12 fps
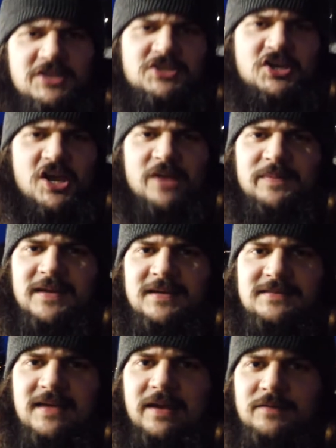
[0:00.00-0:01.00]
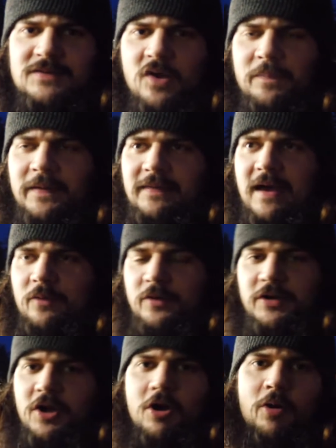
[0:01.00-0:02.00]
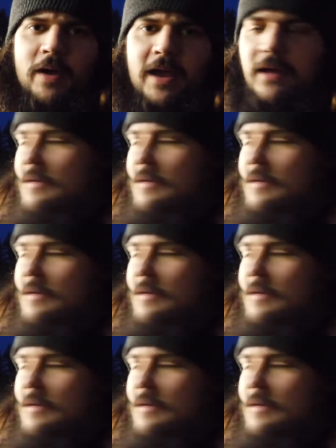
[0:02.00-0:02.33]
good because I was hoping that wouldn't go away.